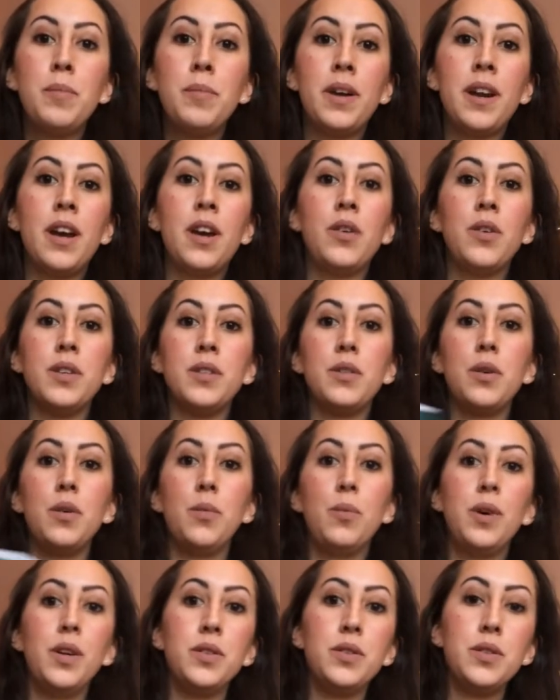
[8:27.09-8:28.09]
but I also
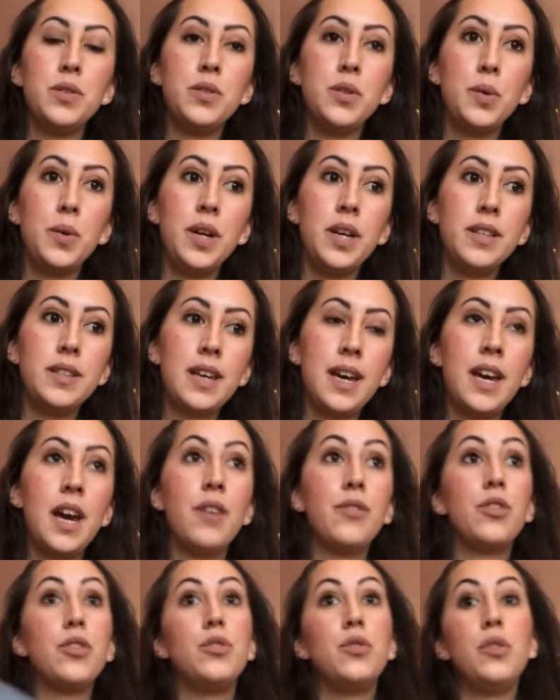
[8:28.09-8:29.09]
want to do it. I
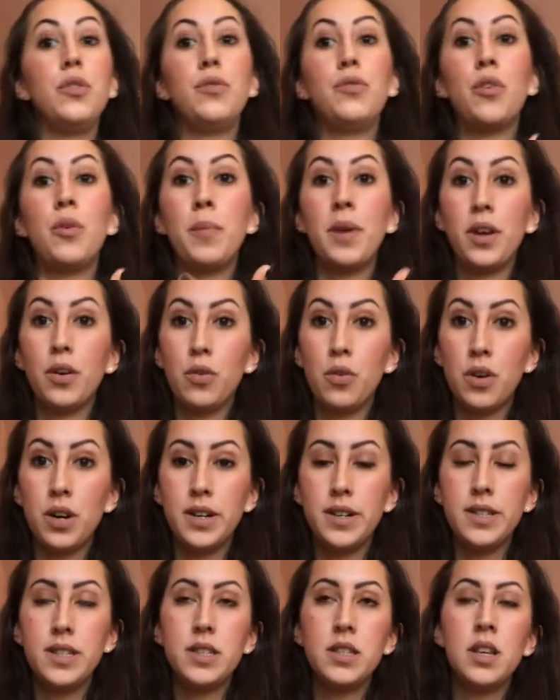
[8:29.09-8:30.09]
have to do it for my
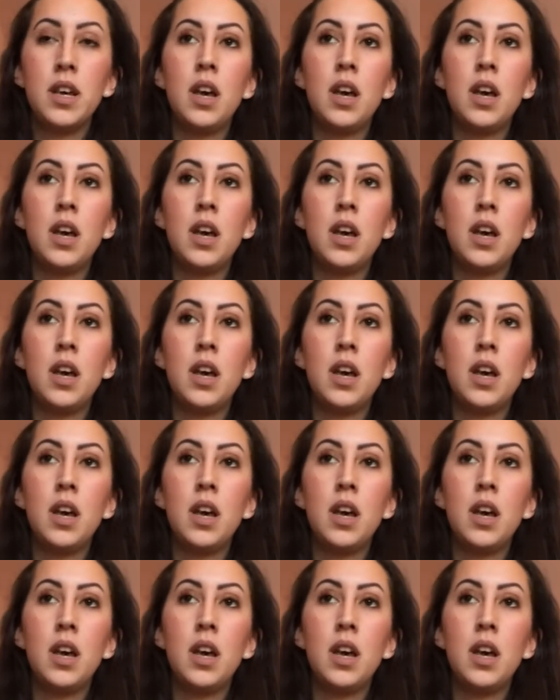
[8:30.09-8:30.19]
course,